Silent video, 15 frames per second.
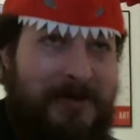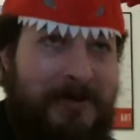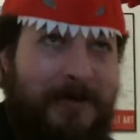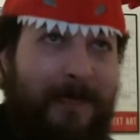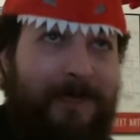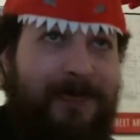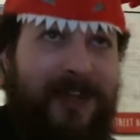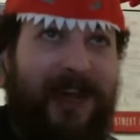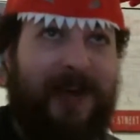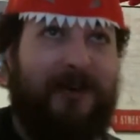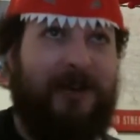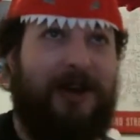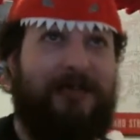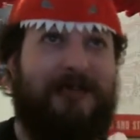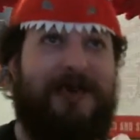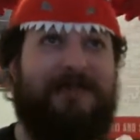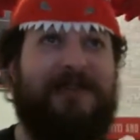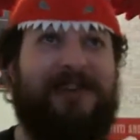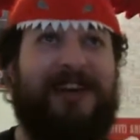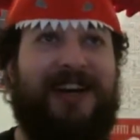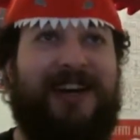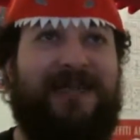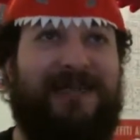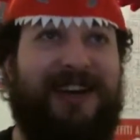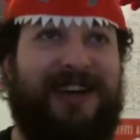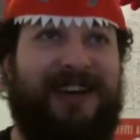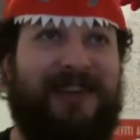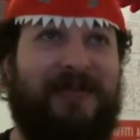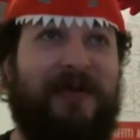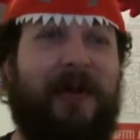Yeah, rock, paper, dynamite
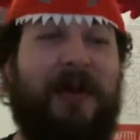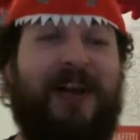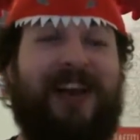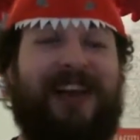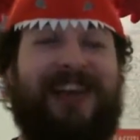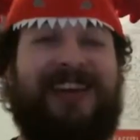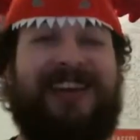could win.